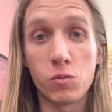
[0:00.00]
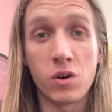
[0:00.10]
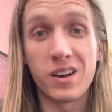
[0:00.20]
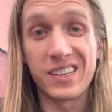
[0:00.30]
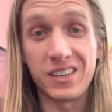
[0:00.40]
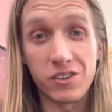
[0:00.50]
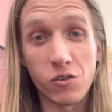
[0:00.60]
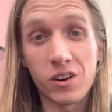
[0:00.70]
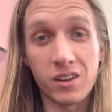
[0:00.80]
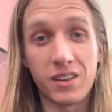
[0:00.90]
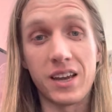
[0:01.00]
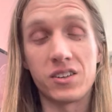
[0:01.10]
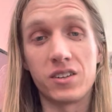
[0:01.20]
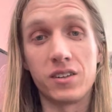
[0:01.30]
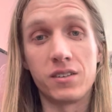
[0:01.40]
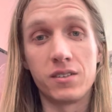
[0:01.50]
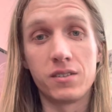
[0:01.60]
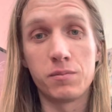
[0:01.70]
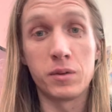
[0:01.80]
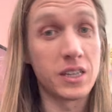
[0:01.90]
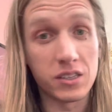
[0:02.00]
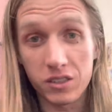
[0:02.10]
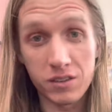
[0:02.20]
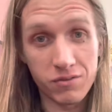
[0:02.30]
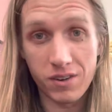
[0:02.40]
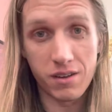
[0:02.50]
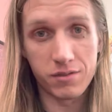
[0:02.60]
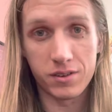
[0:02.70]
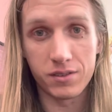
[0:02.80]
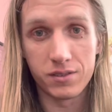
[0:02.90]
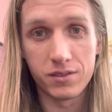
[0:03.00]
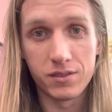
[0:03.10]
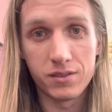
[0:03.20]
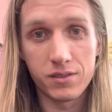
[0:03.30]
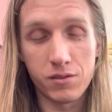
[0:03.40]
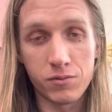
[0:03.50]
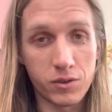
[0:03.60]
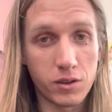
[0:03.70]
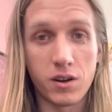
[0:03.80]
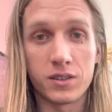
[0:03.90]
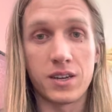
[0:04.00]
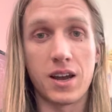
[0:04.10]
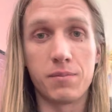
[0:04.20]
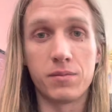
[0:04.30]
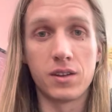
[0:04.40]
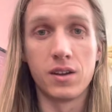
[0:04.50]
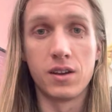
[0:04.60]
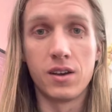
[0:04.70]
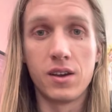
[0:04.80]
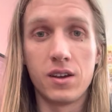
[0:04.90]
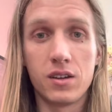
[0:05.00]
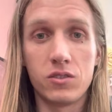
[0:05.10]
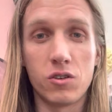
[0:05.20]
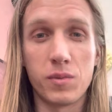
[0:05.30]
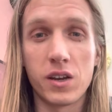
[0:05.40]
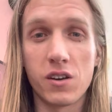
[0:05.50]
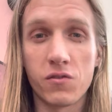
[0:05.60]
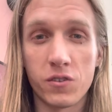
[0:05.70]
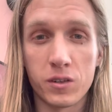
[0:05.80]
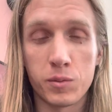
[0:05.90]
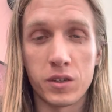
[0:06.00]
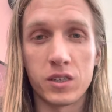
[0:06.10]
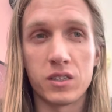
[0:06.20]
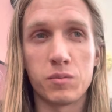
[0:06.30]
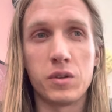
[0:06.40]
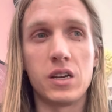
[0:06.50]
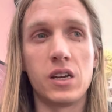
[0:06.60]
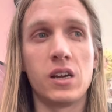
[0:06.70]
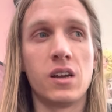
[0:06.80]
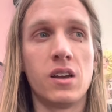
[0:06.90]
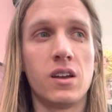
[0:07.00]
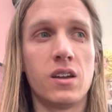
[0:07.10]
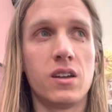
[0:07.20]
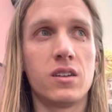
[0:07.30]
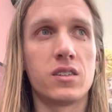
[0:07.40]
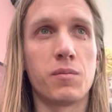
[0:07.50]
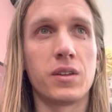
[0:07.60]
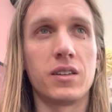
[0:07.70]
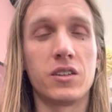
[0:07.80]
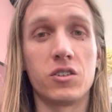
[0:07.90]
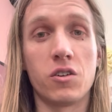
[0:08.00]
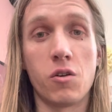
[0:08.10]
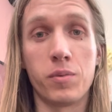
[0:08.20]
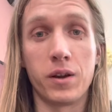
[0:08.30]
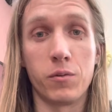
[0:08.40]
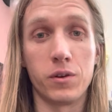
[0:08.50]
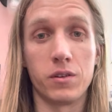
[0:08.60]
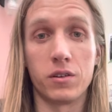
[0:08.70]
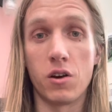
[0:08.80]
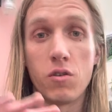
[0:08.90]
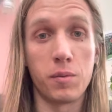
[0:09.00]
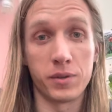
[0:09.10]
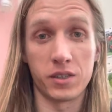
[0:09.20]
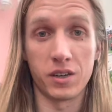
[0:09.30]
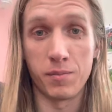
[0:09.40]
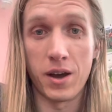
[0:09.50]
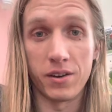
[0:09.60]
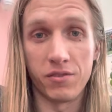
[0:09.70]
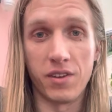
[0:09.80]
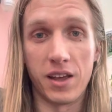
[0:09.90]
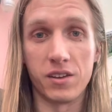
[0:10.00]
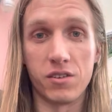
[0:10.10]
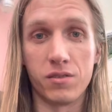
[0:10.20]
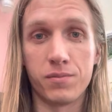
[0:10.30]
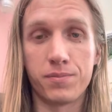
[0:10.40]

want in your collection, potentially forever or for a long time. Don't make your first purchase be something that you're hoping will go up a certain amount in value.